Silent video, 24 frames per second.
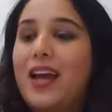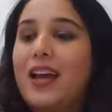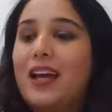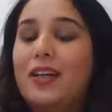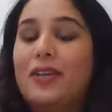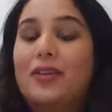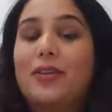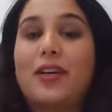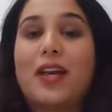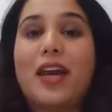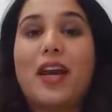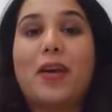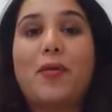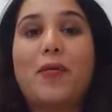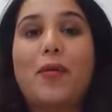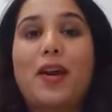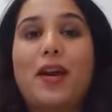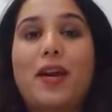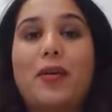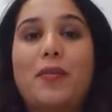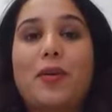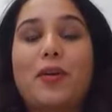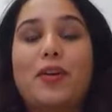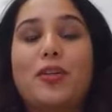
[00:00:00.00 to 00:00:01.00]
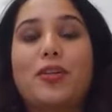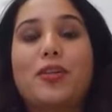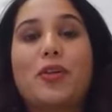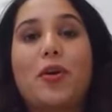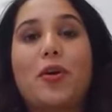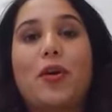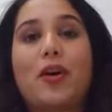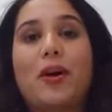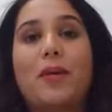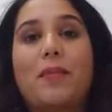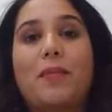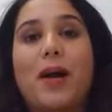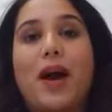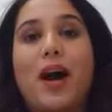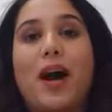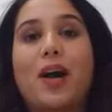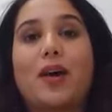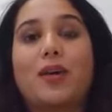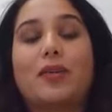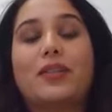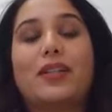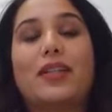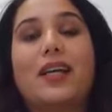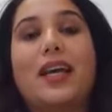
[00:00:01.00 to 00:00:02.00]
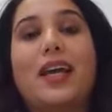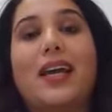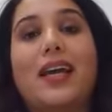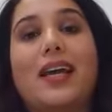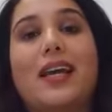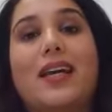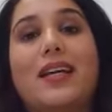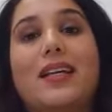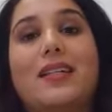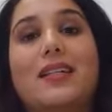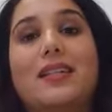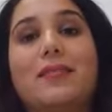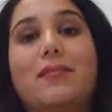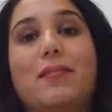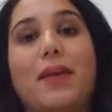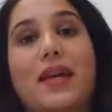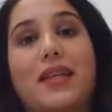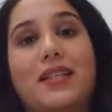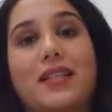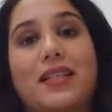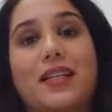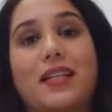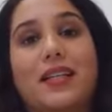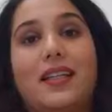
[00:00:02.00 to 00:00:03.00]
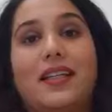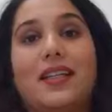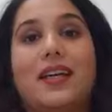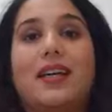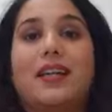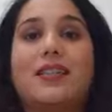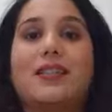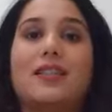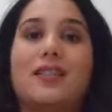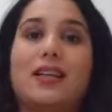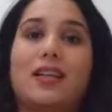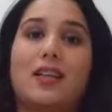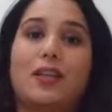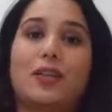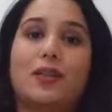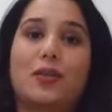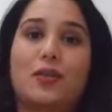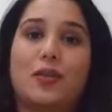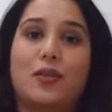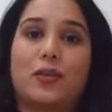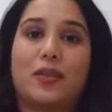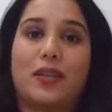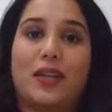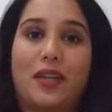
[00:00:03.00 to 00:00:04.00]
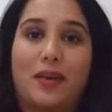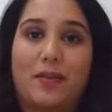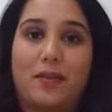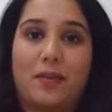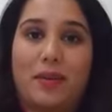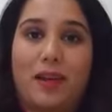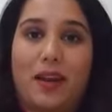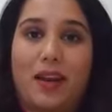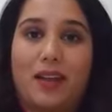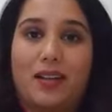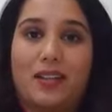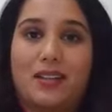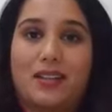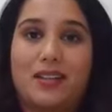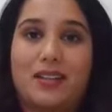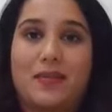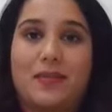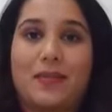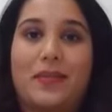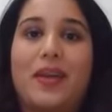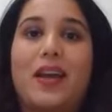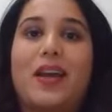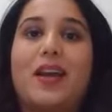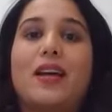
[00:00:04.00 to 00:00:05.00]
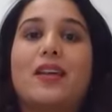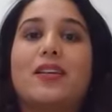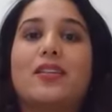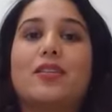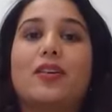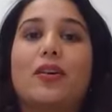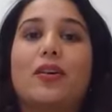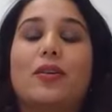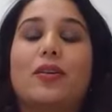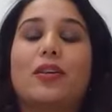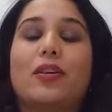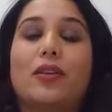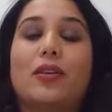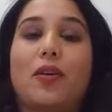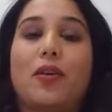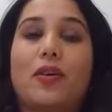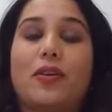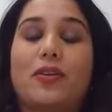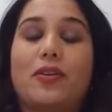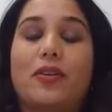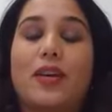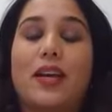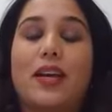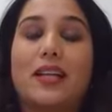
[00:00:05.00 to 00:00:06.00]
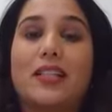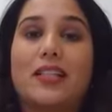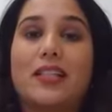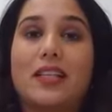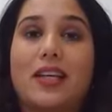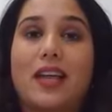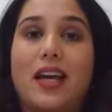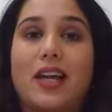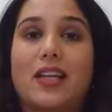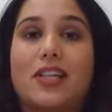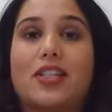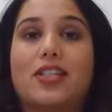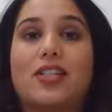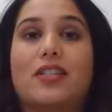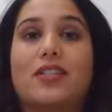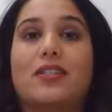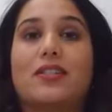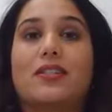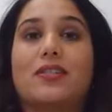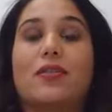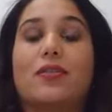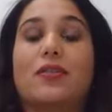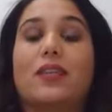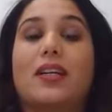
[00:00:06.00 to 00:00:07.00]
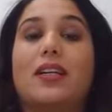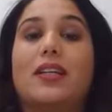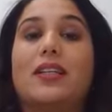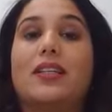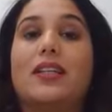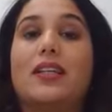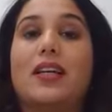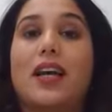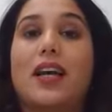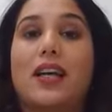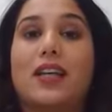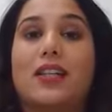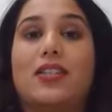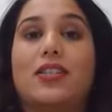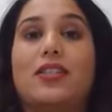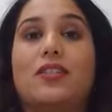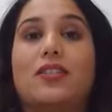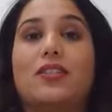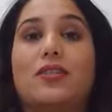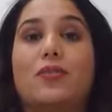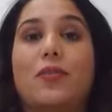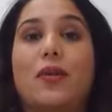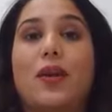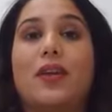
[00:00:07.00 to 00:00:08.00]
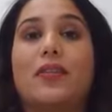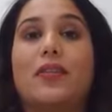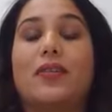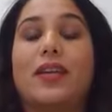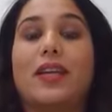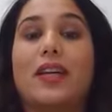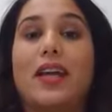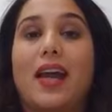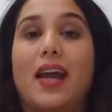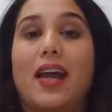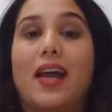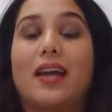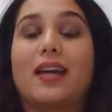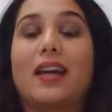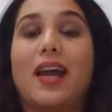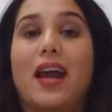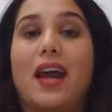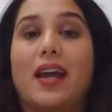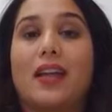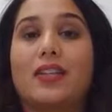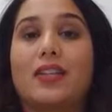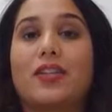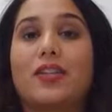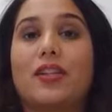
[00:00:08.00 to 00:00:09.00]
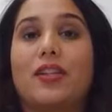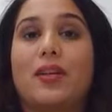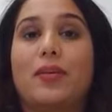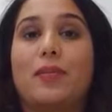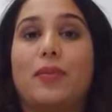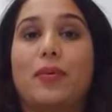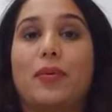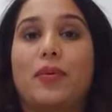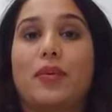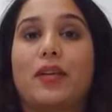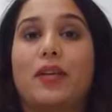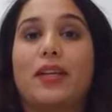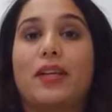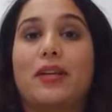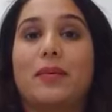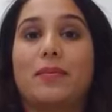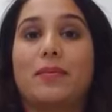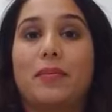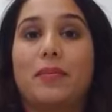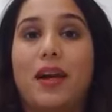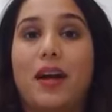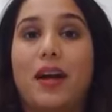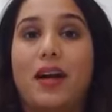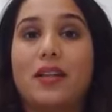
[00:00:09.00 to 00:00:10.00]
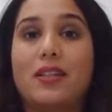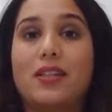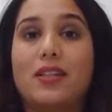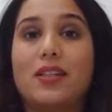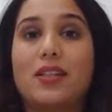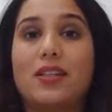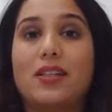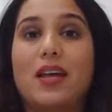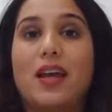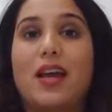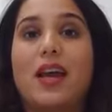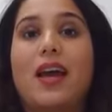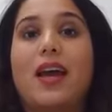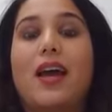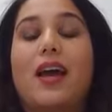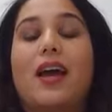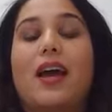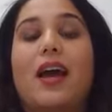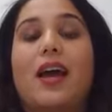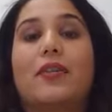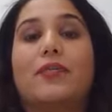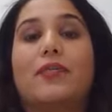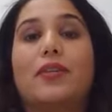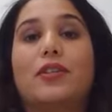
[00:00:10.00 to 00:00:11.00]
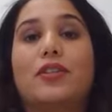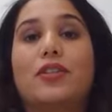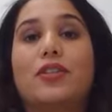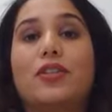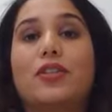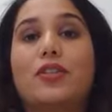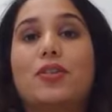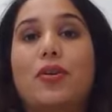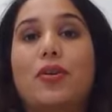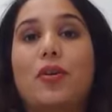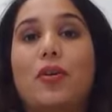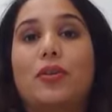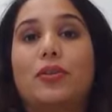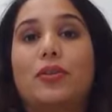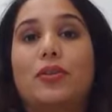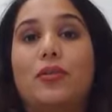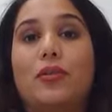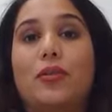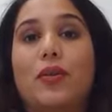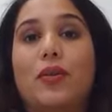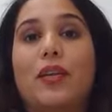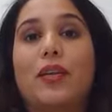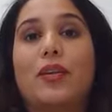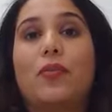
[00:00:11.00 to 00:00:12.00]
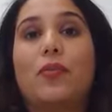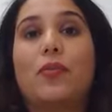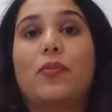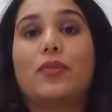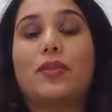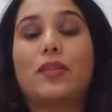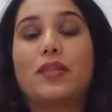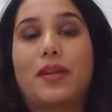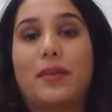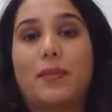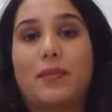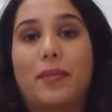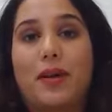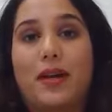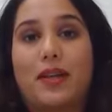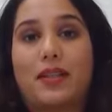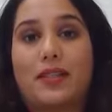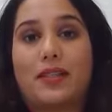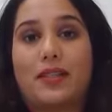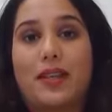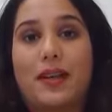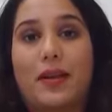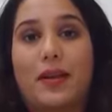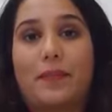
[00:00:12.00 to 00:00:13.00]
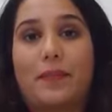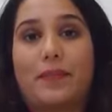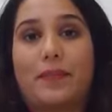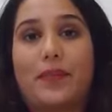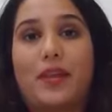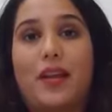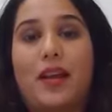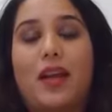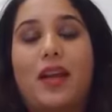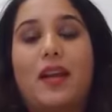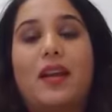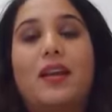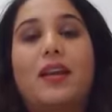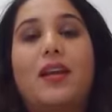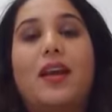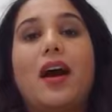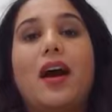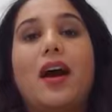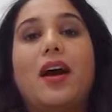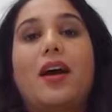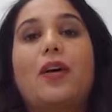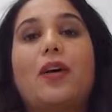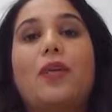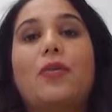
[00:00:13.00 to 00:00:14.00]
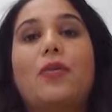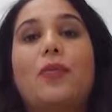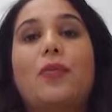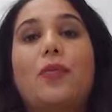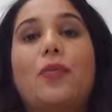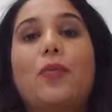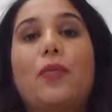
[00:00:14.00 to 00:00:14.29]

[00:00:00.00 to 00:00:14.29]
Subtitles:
Today, what I'm going to talk about is basically a single tooth implant. So, the contraindications or the indications where we can actually put an implant, and we'll just go through it step by step. Now,